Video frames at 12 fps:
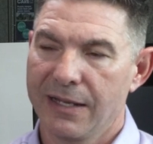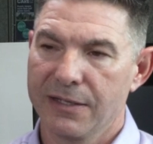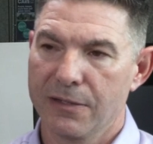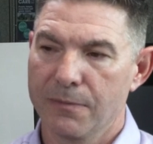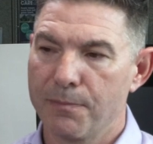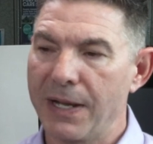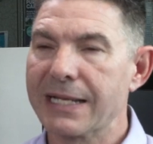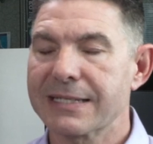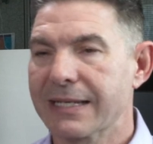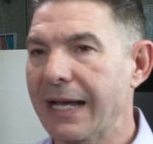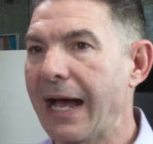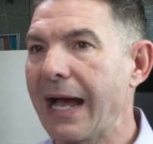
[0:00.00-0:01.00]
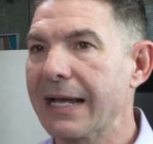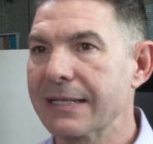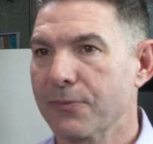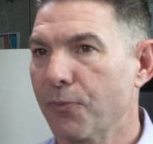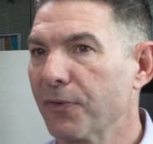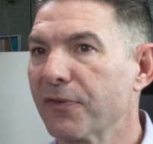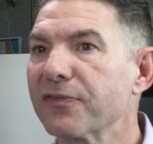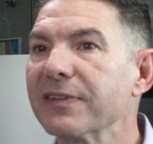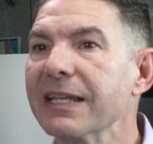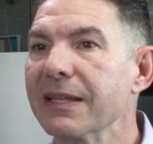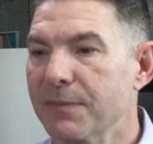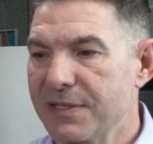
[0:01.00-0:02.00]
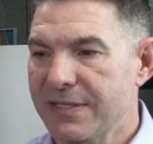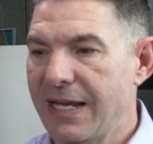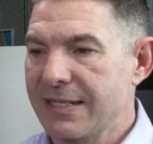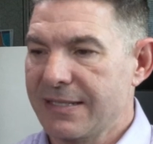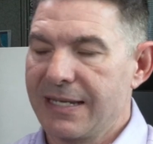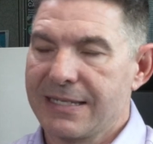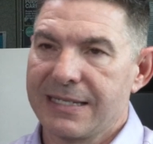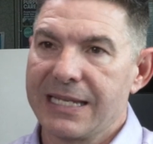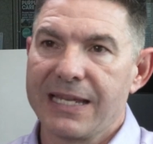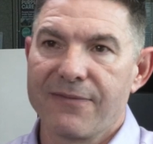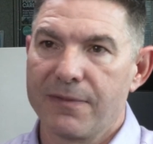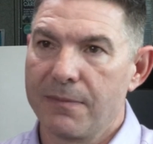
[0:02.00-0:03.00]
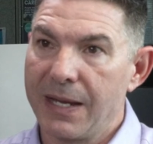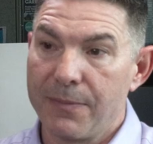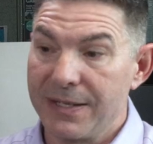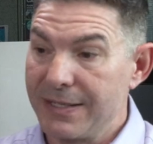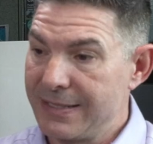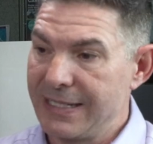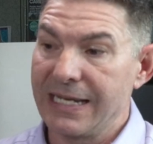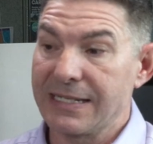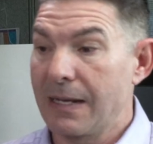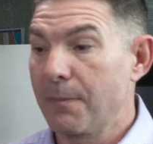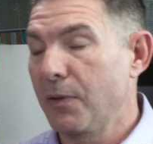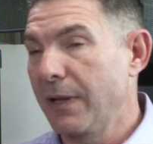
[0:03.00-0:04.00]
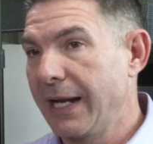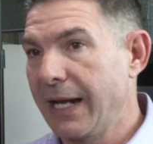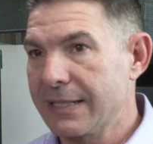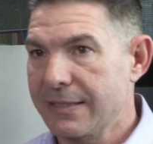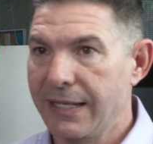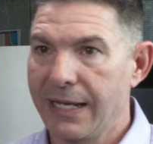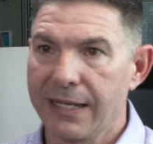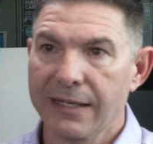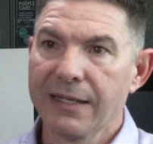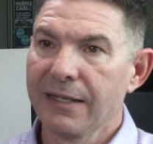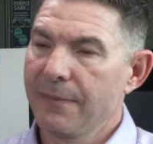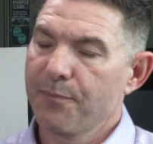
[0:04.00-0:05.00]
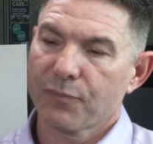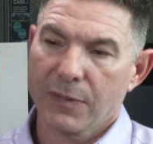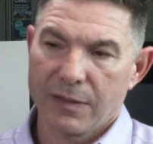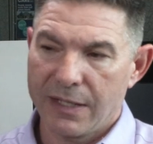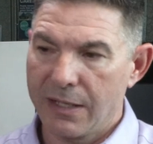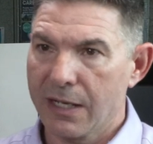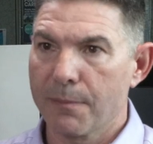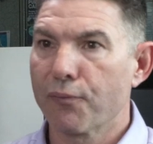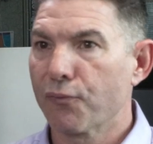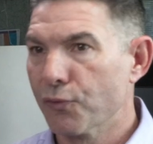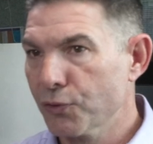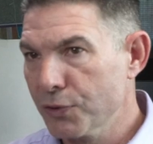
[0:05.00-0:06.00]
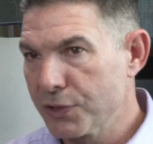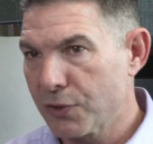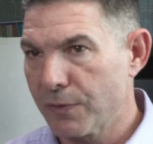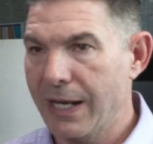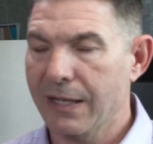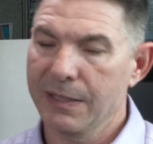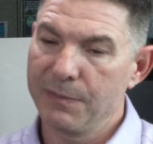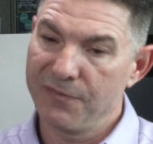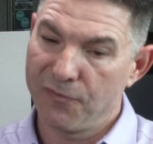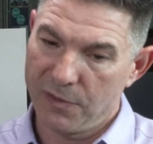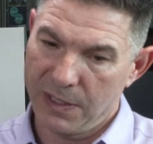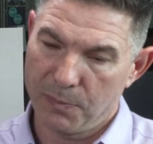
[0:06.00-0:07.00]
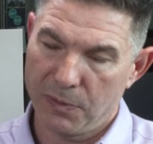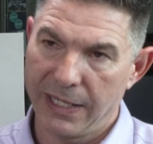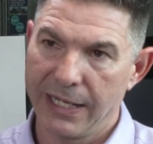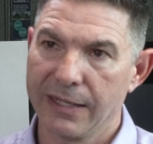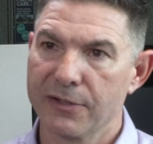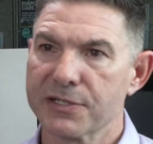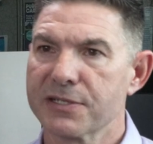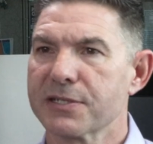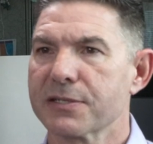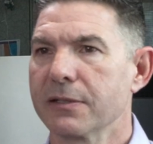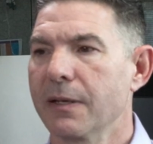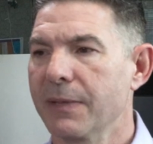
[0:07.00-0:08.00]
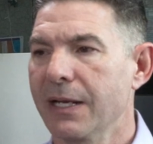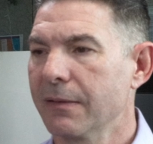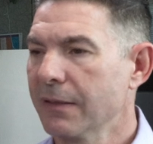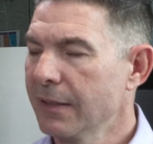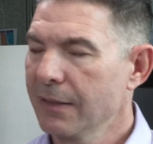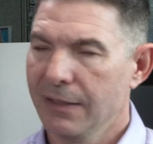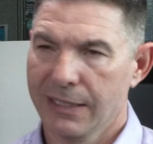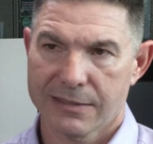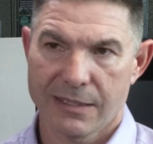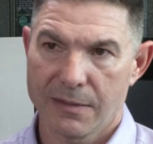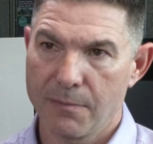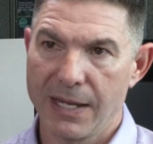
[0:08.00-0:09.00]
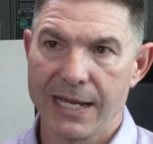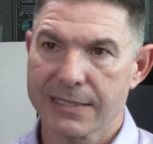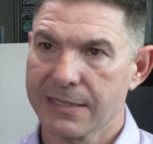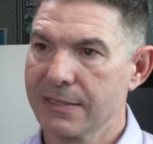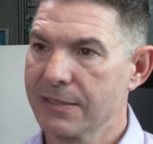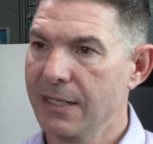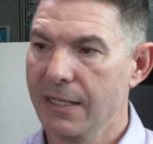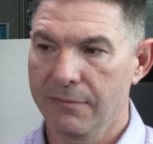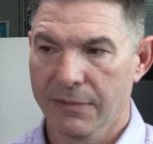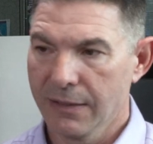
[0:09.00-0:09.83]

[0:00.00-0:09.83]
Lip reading: And your best guys will see the mistakes they see, even maybe disease on plants. They know how to prune correctly before they plant it. There's just, like I said, the masons that